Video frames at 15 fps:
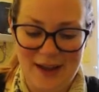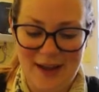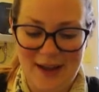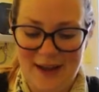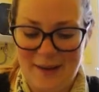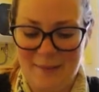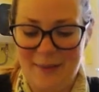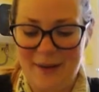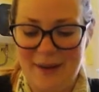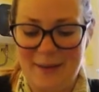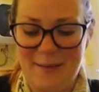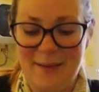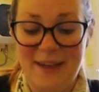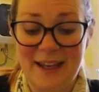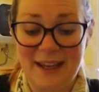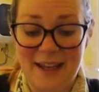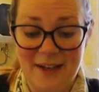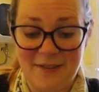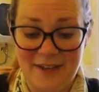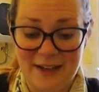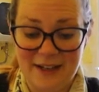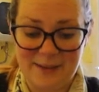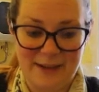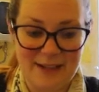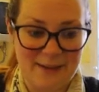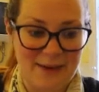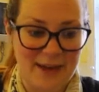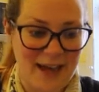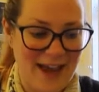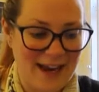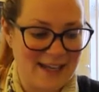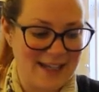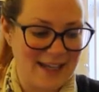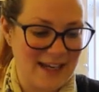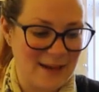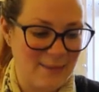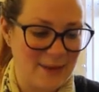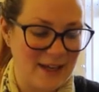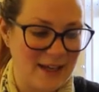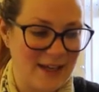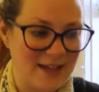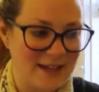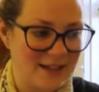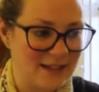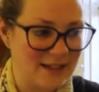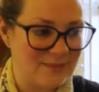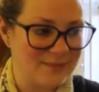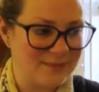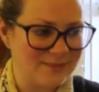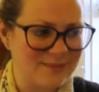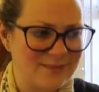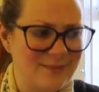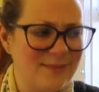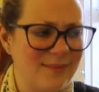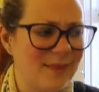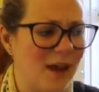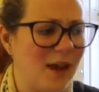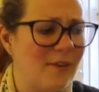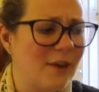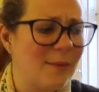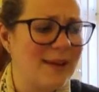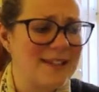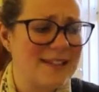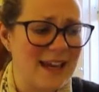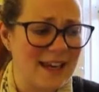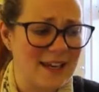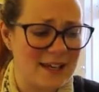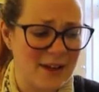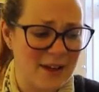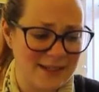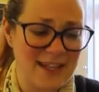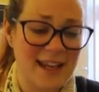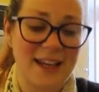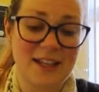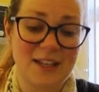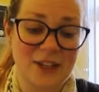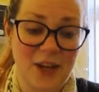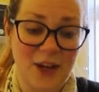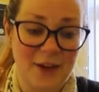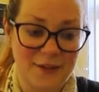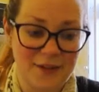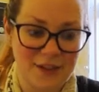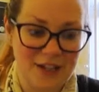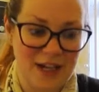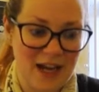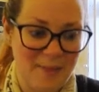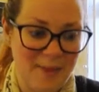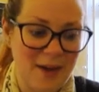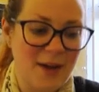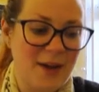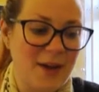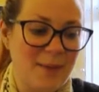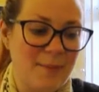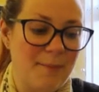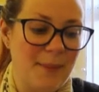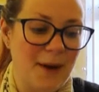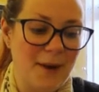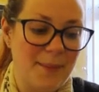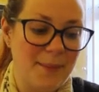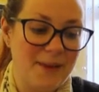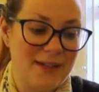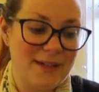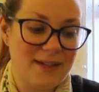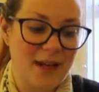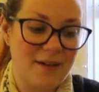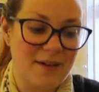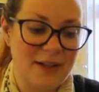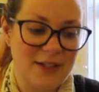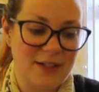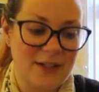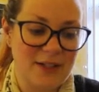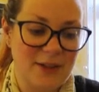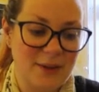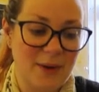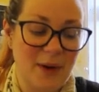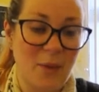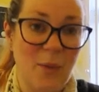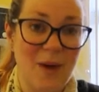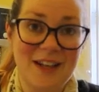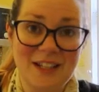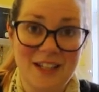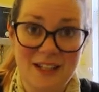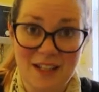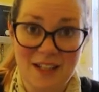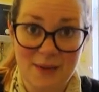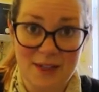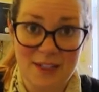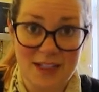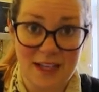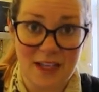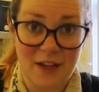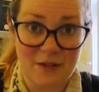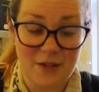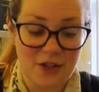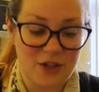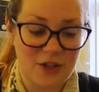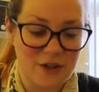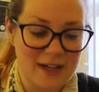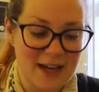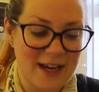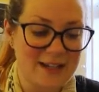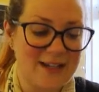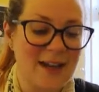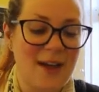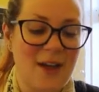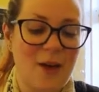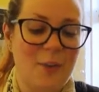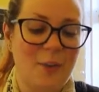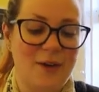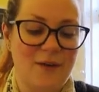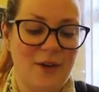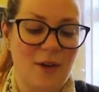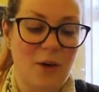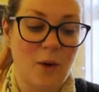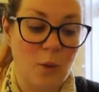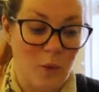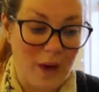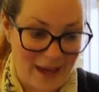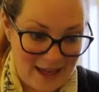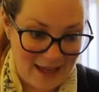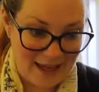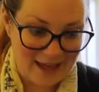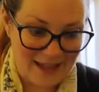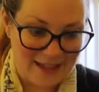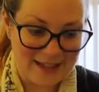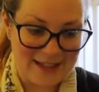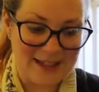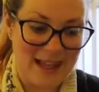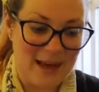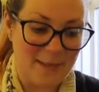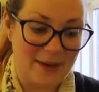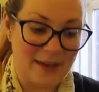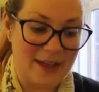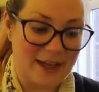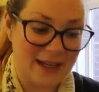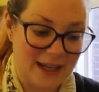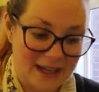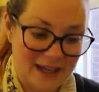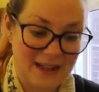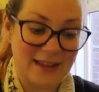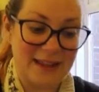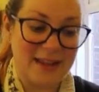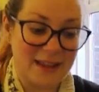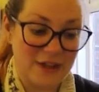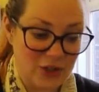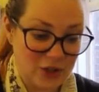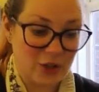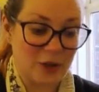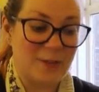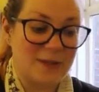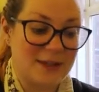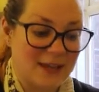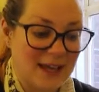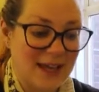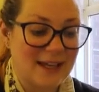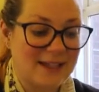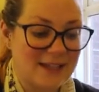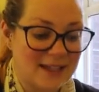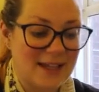But the beginning of next week's a bit hectic because I've got my second COVID jab. Mum is going to a wedding, so isn't here for 2 days. We've got a wake that's happening in the shop, so that's